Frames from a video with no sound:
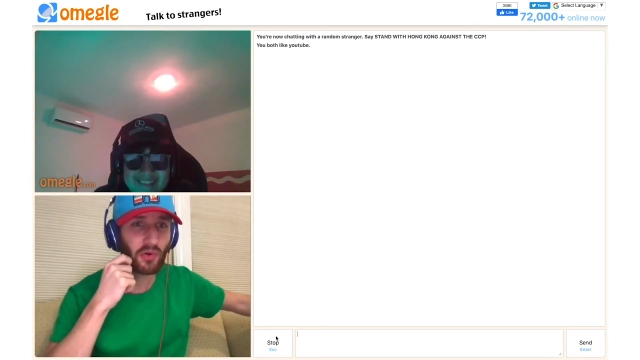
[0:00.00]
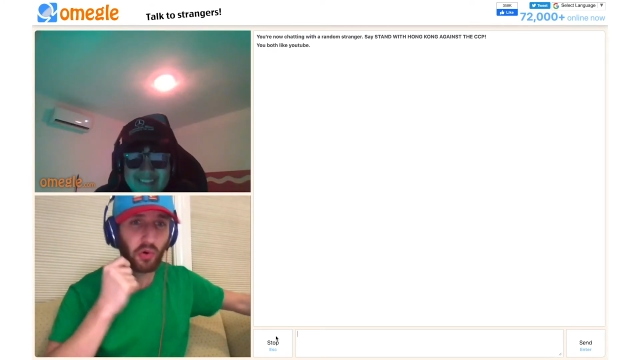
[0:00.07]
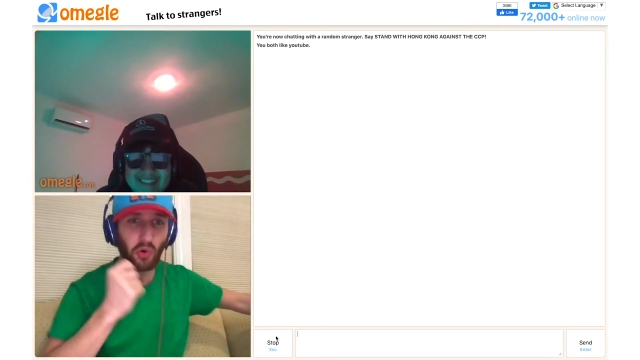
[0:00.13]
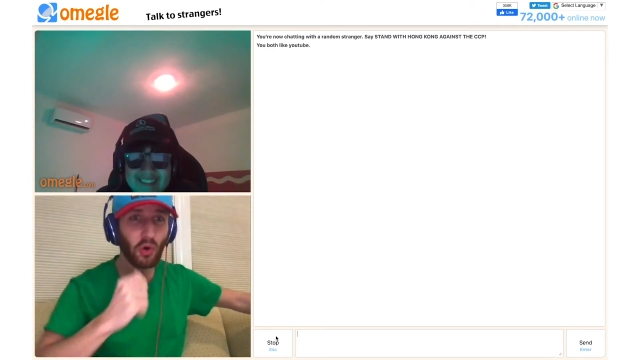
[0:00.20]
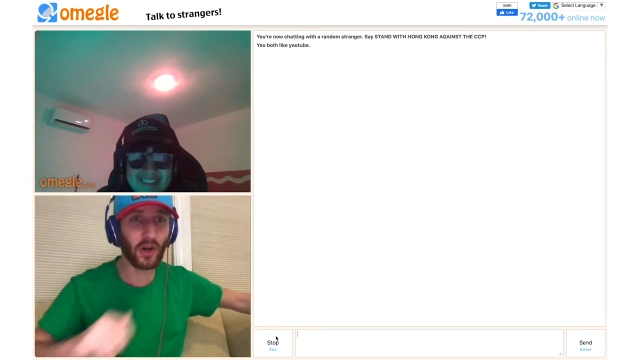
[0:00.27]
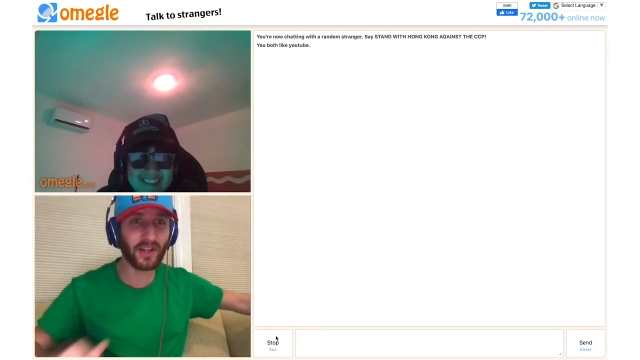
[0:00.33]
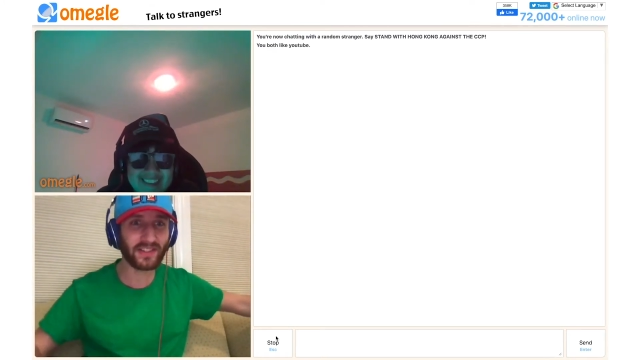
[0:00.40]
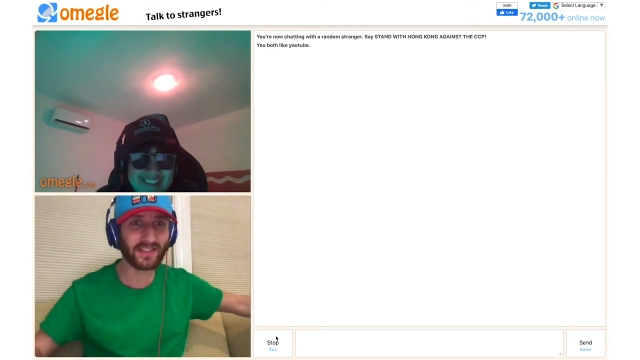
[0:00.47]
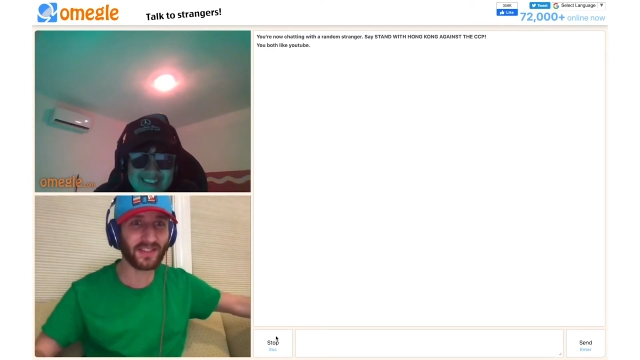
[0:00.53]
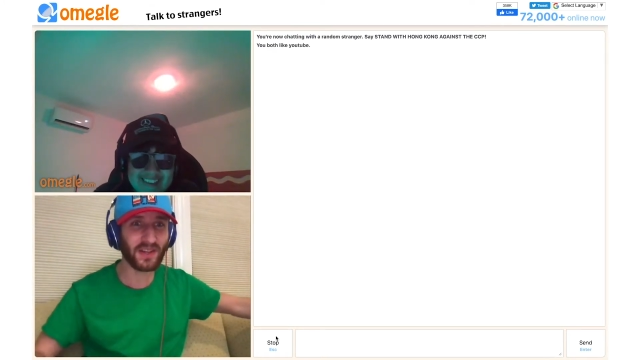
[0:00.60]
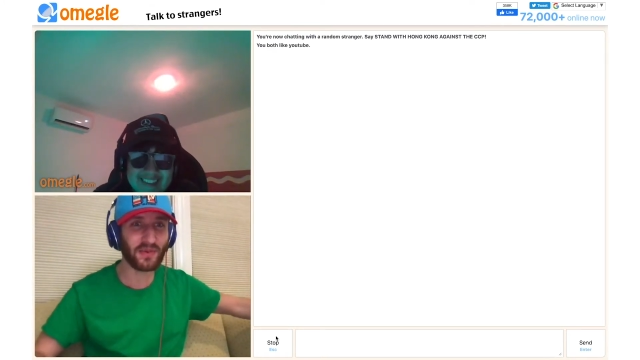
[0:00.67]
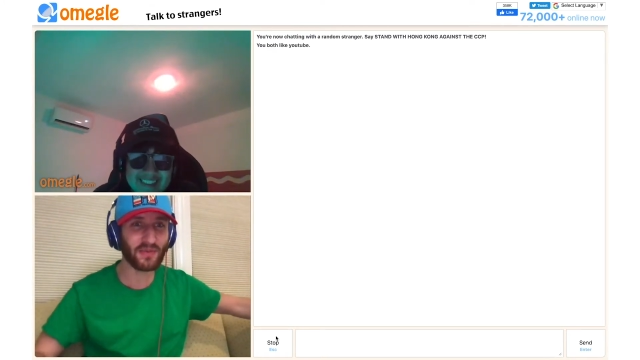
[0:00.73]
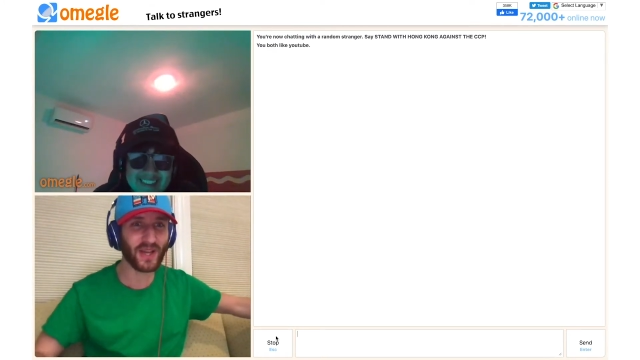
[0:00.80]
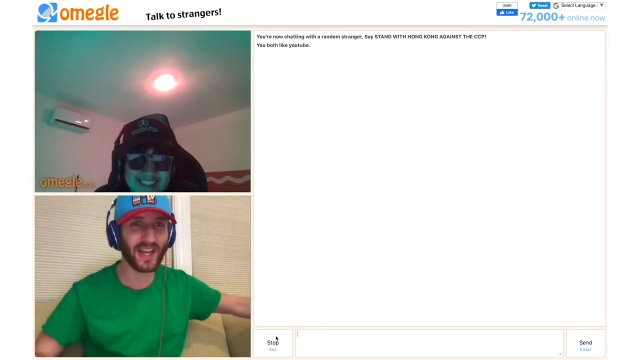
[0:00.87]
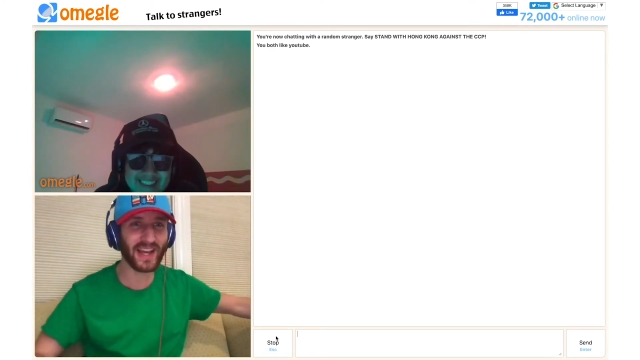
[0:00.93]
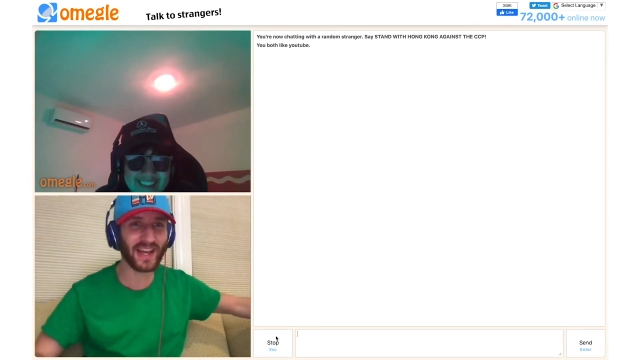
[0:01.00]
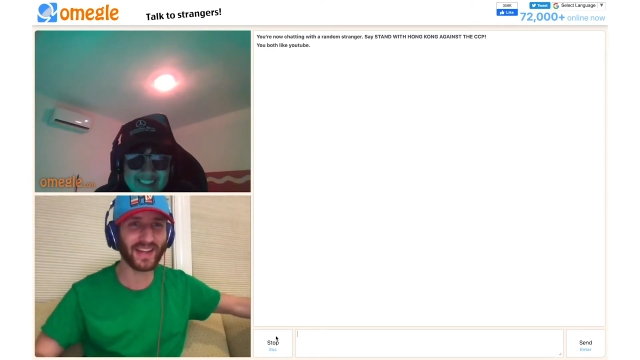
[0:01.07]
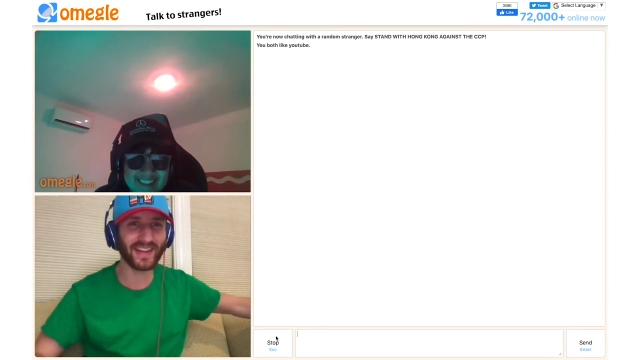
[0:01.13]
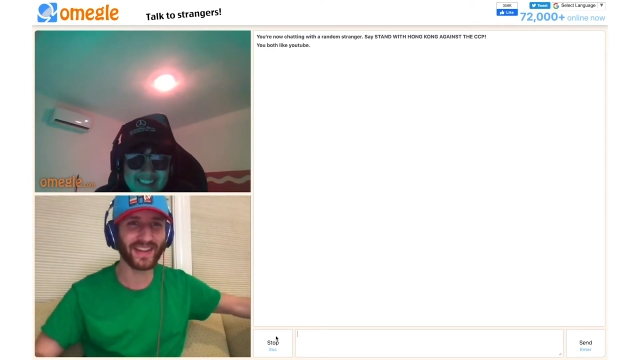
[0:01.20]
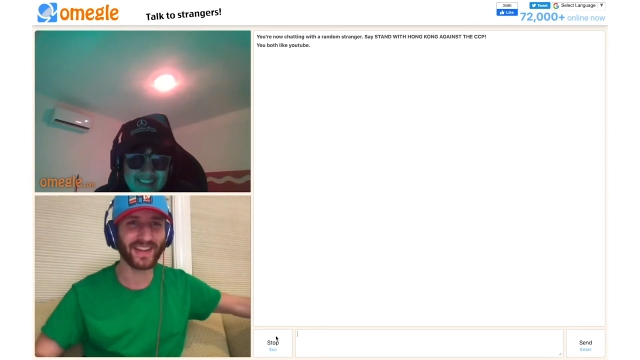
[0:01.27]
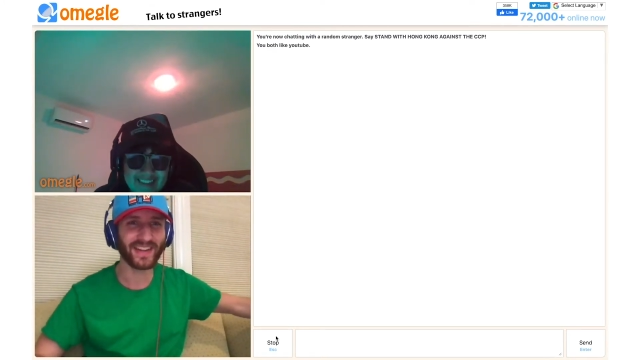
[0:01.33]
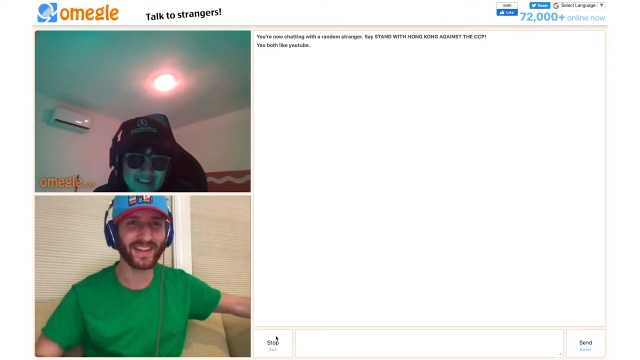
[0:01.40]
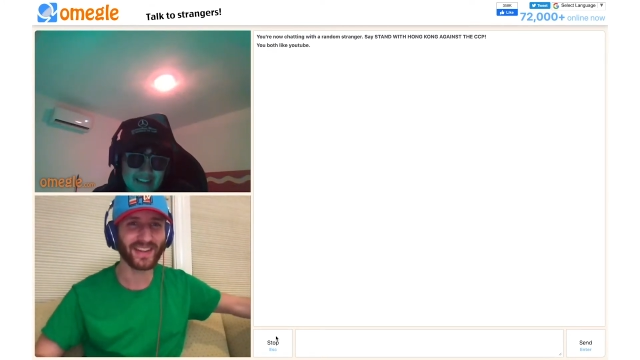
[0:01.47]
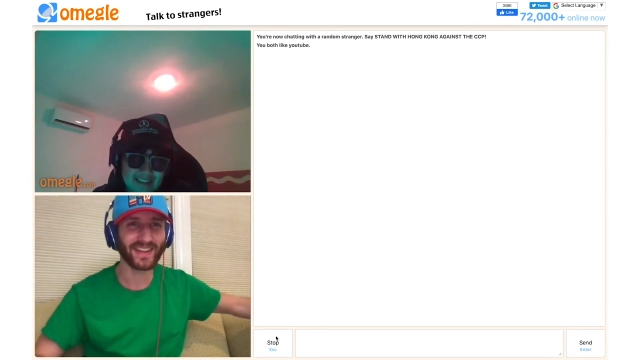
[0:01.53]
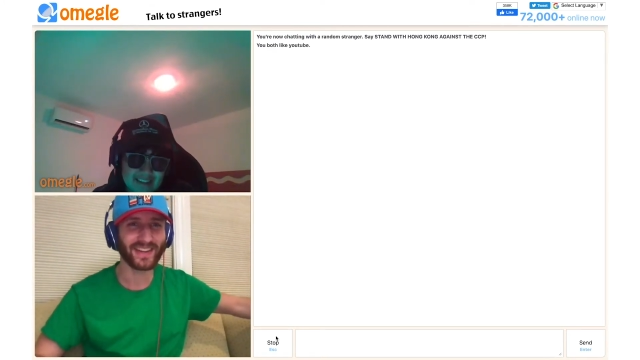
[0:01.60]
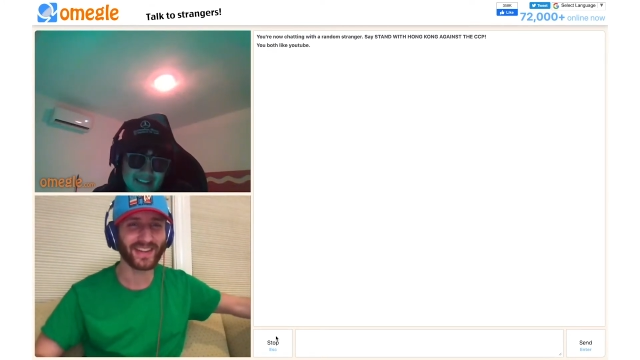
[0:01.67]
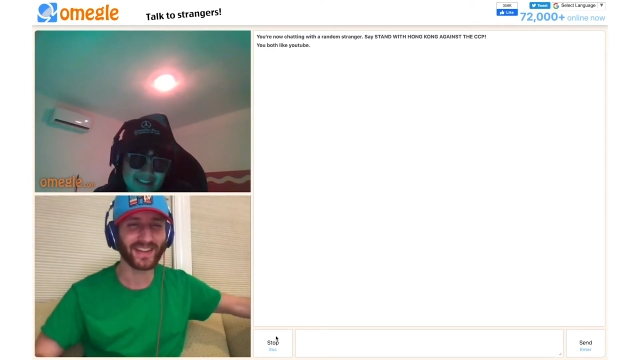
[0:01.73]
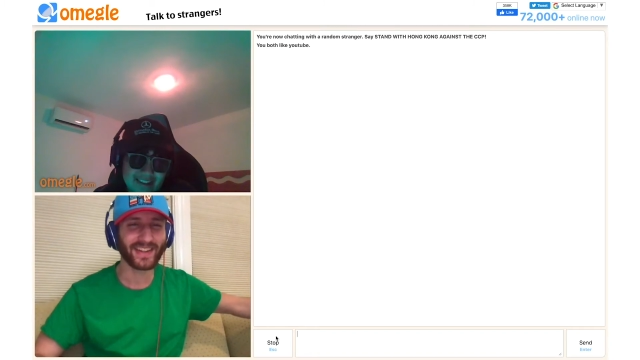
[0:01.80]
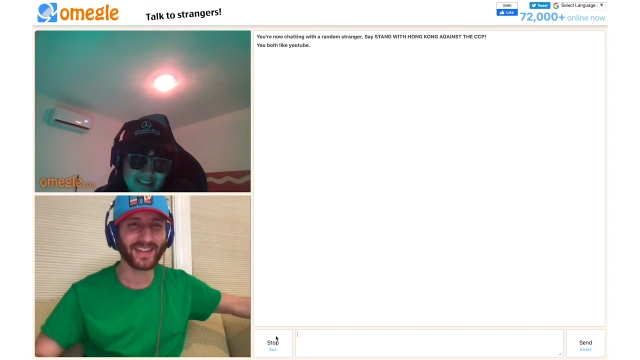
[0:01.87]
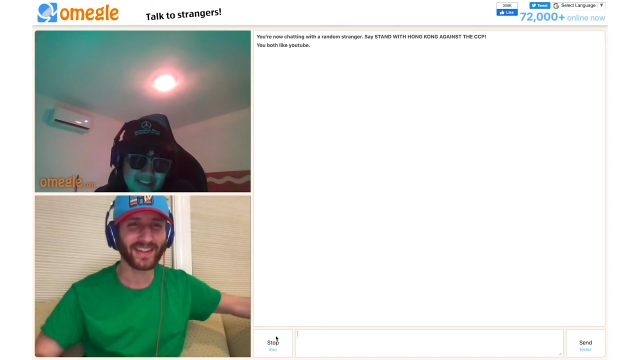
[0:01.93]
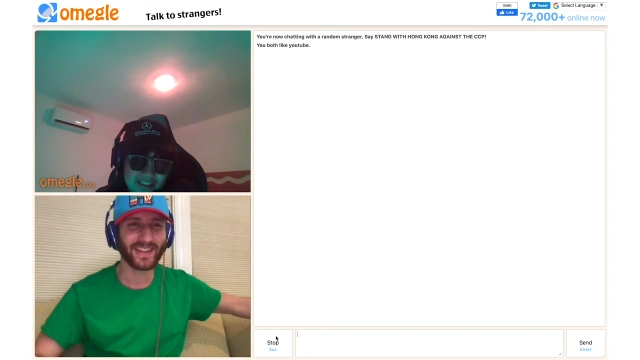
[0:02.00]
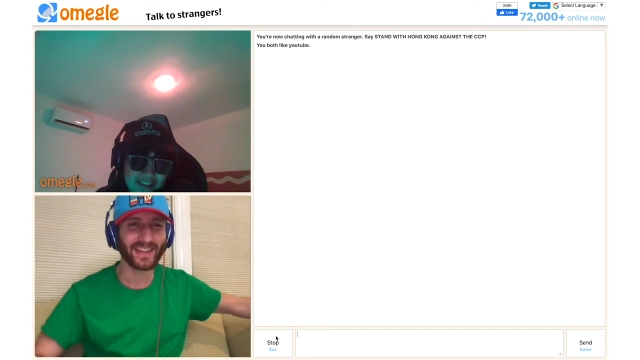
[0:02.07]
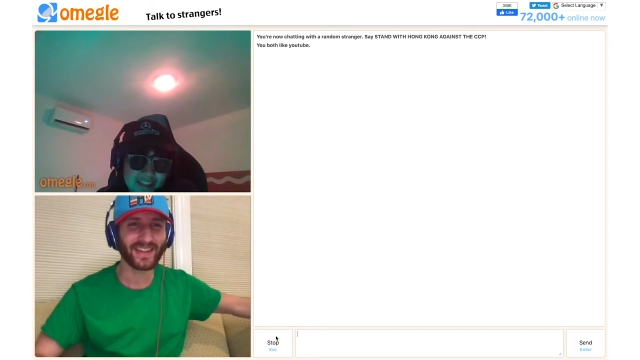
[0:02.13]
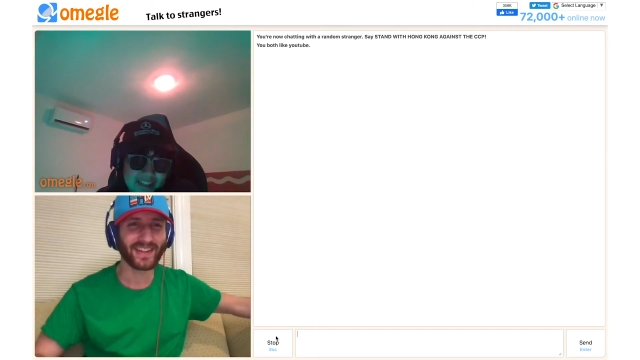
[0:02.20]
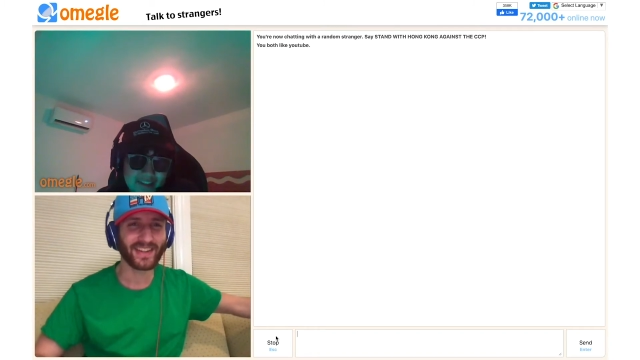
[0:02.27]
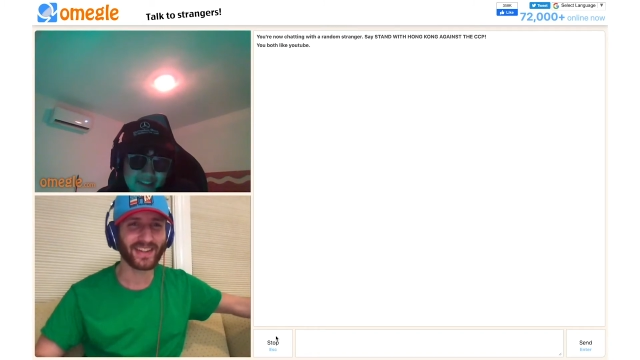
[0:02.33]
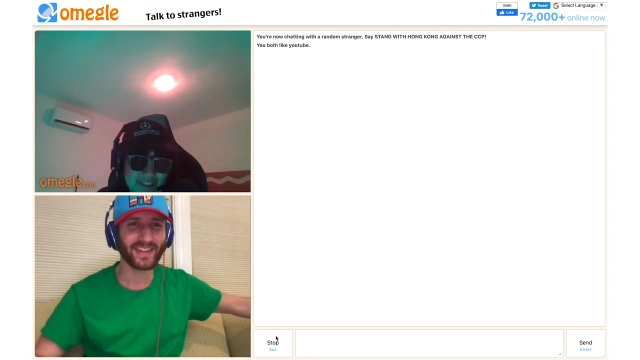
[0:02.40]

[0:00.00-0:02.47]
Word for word: What's up, man? Can